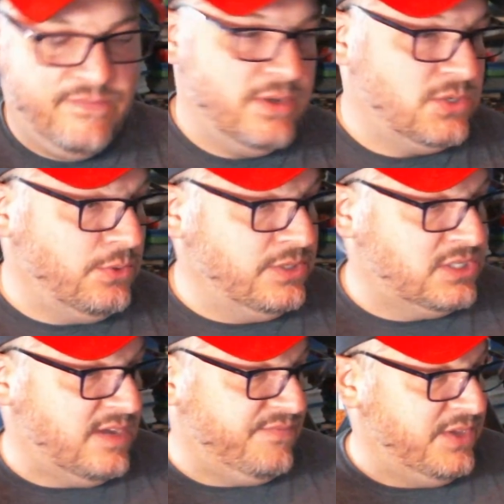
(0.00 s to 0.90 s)
there's old
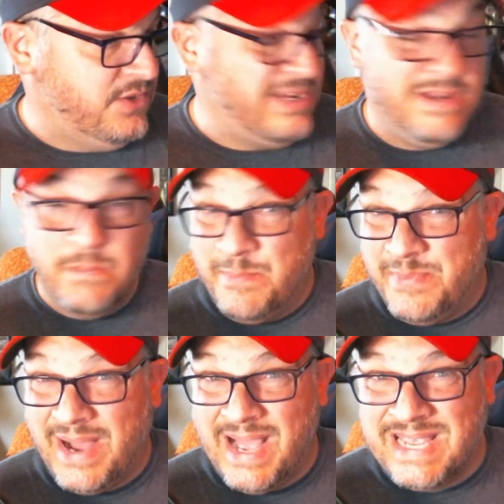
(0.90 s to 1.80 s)
stuff that you didn't
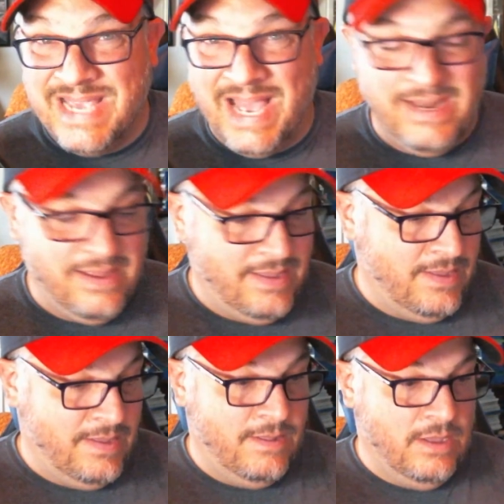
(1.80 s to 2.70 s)
buy yet,
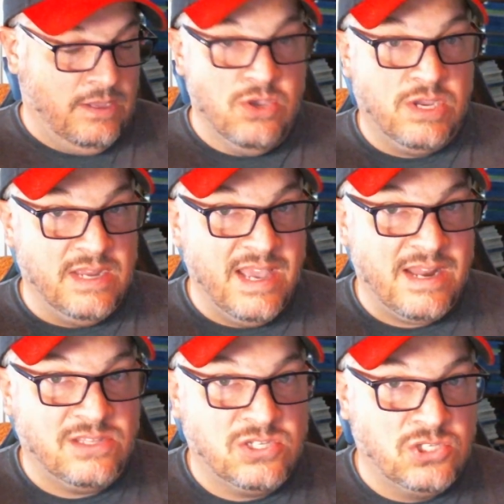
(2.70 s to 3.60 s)
you can get
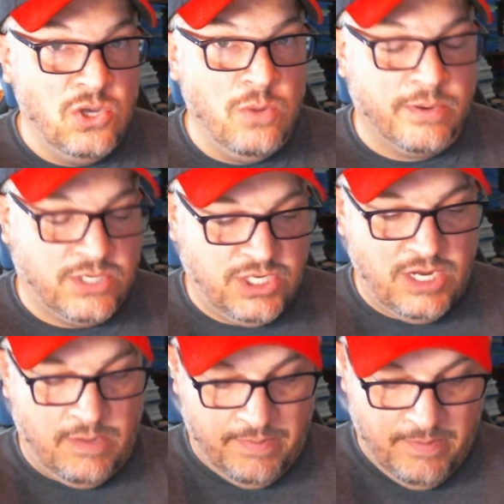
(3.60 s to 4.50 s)
it super
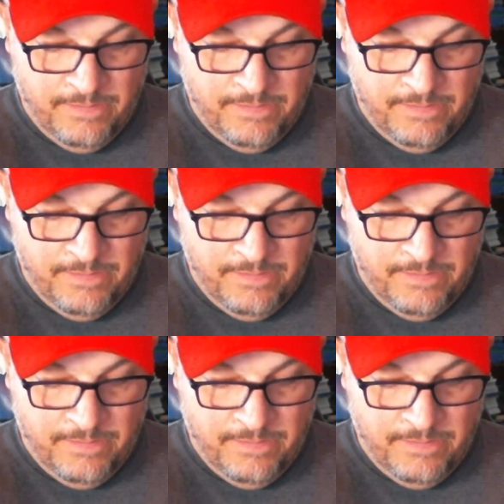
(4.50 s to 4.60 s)
cheap.